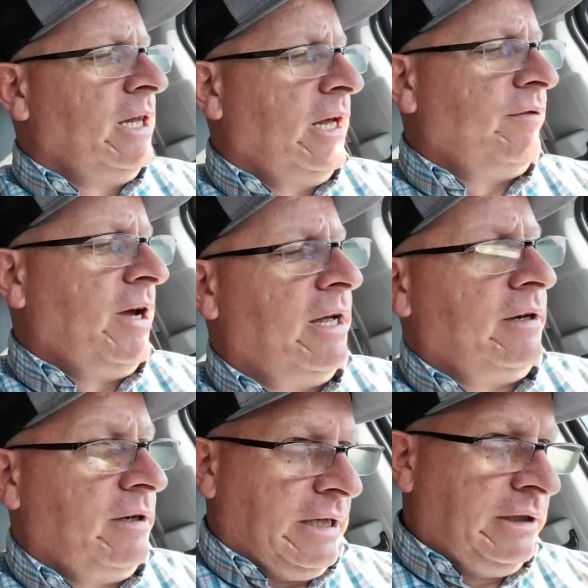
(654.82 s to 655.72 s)
they've got,
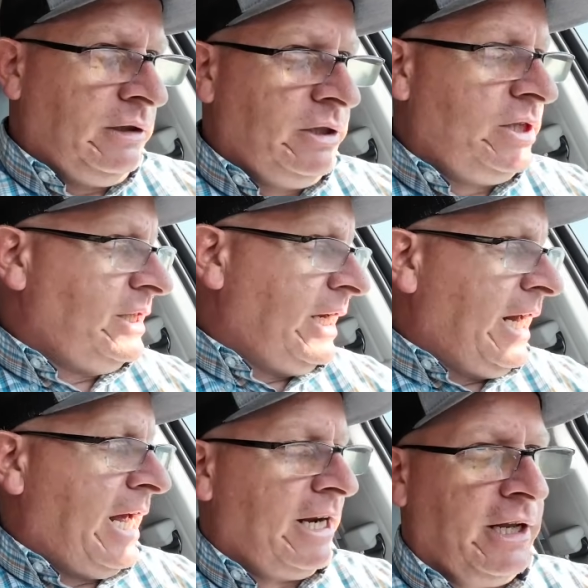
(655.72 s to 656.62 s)
she said they
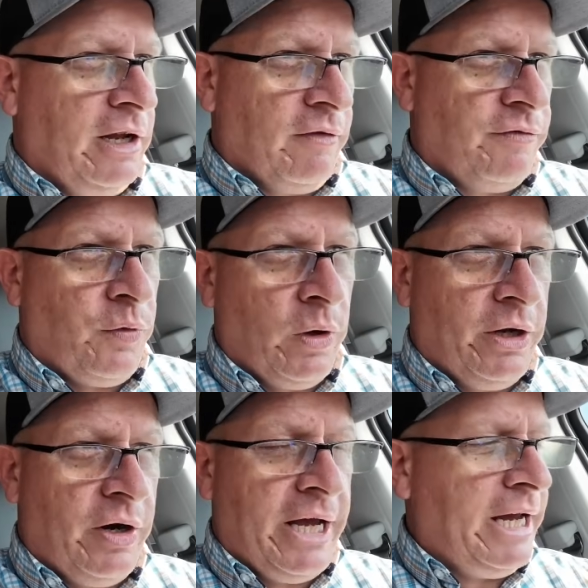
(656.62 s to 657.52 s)
had a little over
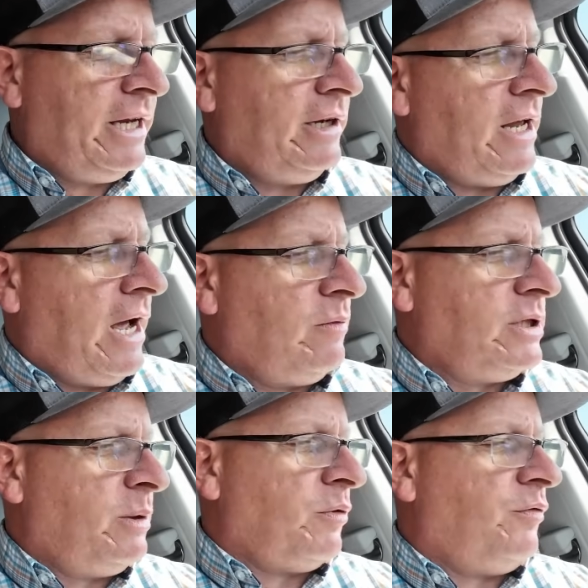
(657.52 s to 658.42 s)
400 head. I was
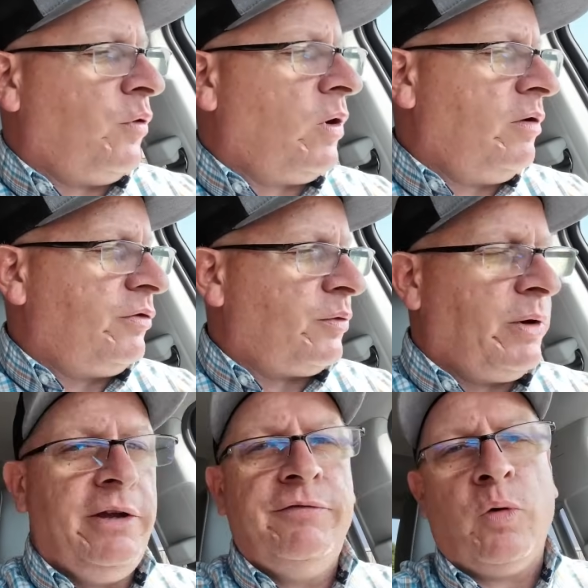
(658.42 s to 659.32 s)
number
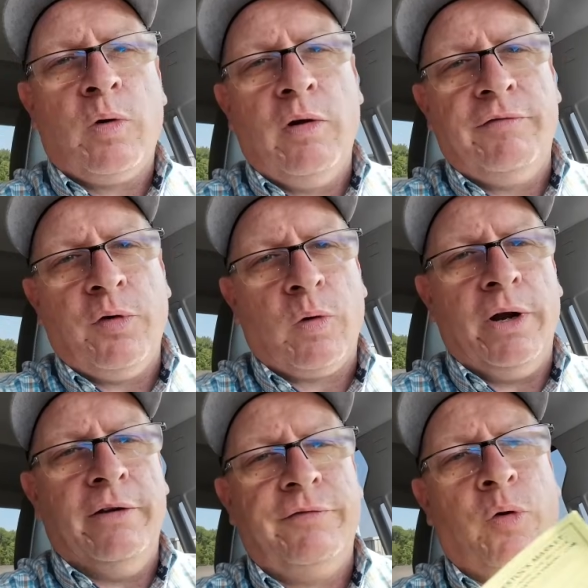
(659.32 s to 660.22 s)
403, 404,
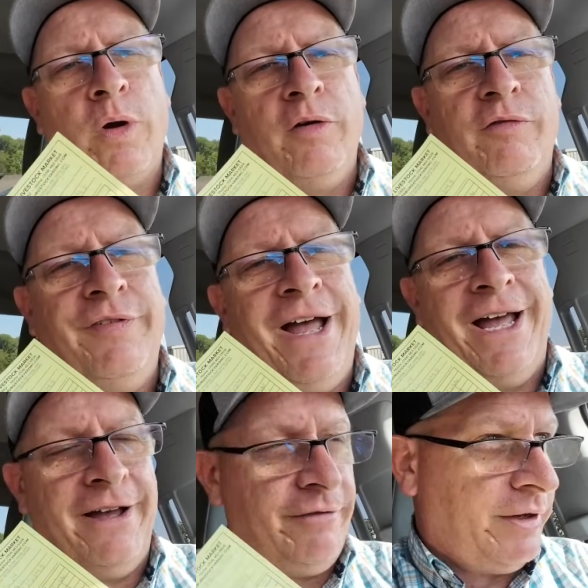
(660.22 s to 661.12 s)
and
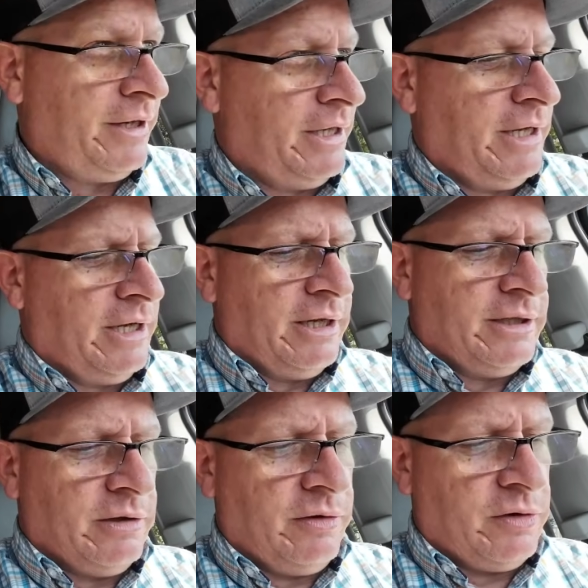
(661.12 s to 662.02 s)
405.
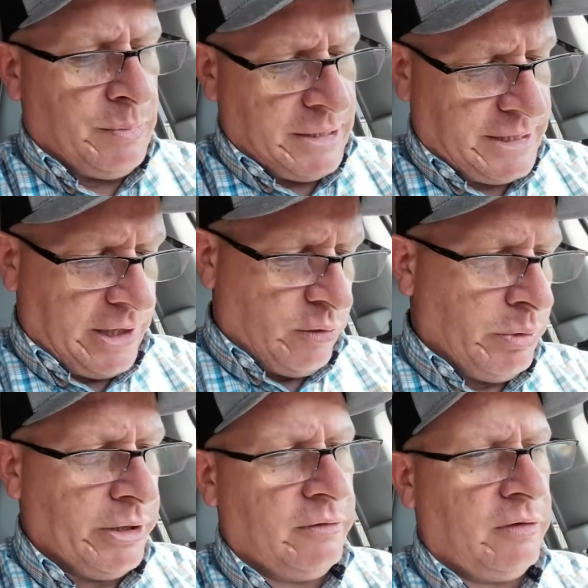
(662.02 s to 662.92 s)
So there's my sale
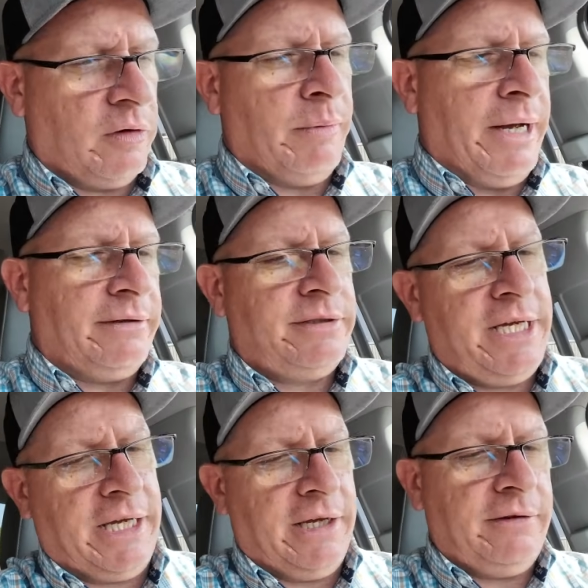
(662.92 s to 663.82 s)
bill, or my
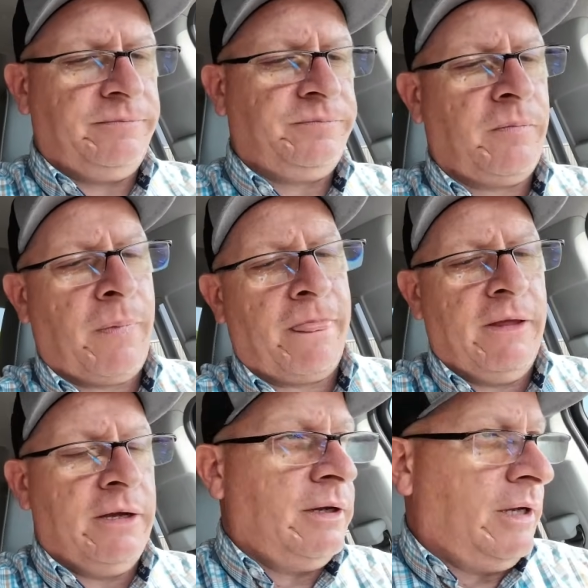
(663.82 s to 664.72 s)
ticket.
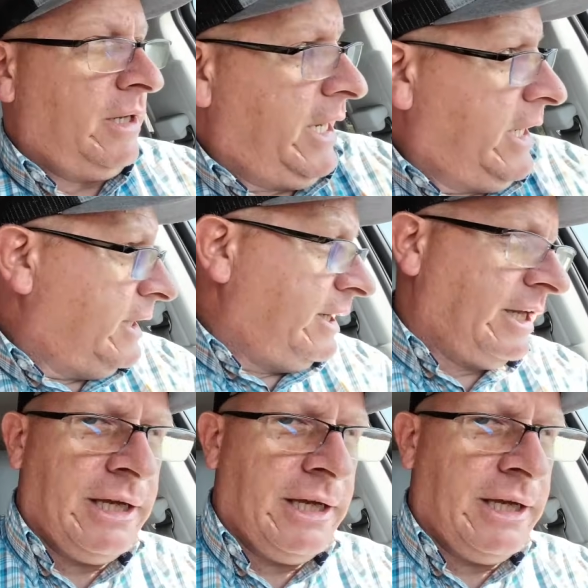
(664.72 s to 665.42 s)
And